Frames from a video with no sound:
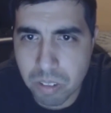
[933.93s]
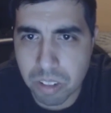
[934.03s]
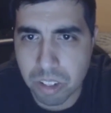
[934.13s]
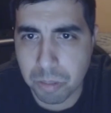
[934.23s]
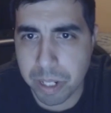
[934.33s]

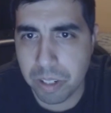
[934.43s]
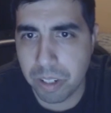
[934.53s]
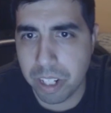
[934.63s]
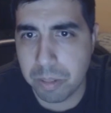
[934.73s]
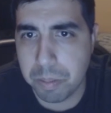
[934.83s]
You'll start by
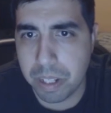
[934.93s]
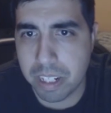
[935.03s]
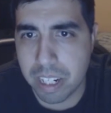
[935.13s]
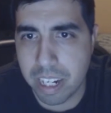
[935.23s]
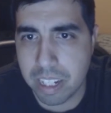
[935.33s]
cooking the
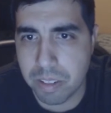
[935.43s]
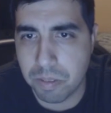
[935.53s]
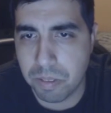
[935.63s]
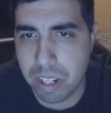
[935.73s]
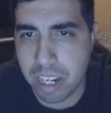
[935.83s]
plates I
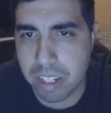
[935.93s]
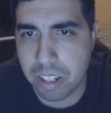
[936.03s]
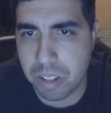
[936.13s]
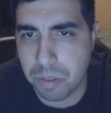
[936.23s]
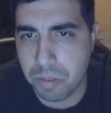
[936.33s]
ask,
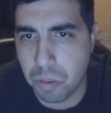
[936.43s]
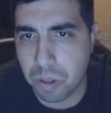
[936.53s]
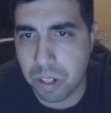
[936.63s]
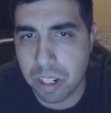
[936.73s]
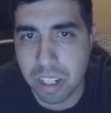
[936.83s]
ask you
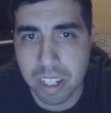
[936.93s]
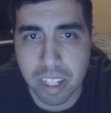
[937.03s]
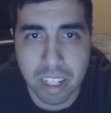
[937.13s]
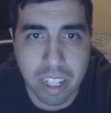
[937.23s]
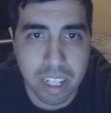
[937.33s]
for.
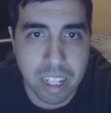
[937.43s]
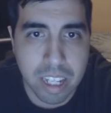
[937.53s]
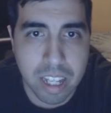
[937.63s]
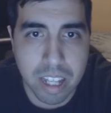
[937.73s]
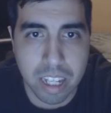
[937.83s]

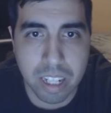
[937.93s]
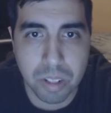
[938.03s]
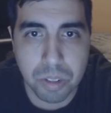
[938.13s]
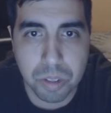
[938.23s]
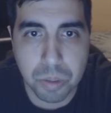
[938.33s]

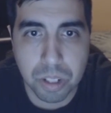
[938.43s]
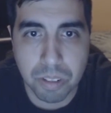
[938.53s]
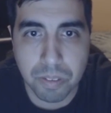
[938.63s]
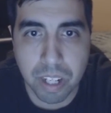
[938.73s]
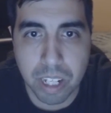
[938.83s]
Then, those who
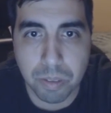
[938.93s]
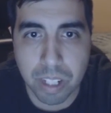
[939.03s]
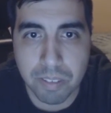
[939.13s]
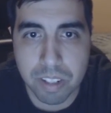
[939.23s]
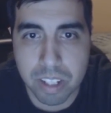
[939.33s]
qualified
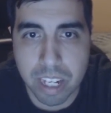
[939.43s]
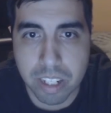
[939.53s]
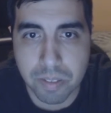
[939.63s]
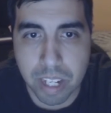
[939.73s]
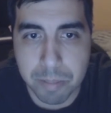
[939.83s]
will have to
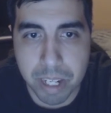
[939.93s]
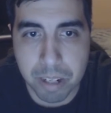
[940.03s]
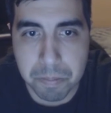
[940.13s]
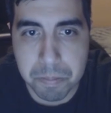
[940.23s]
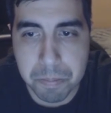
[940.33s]
satisfy me.